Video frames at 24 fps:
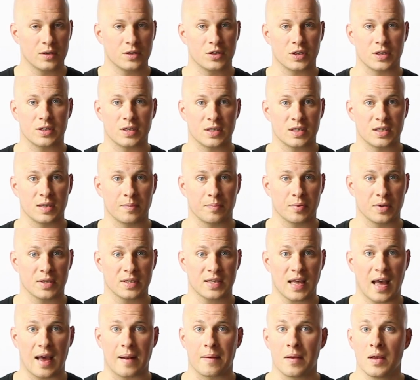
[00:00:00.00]
Just as simple as
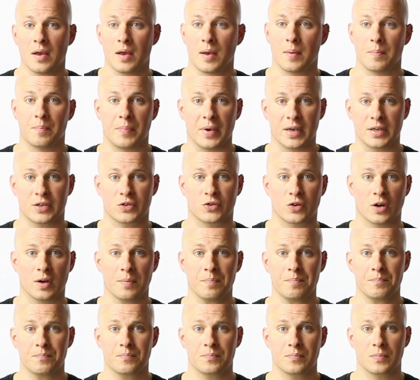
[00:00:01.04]
that. Bass
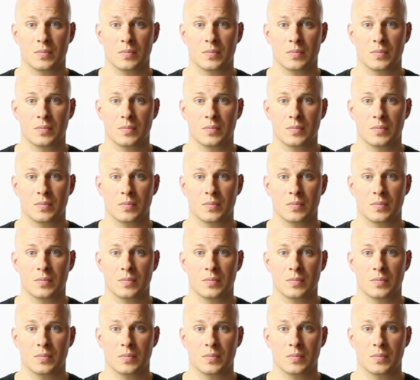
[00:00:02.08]
drum,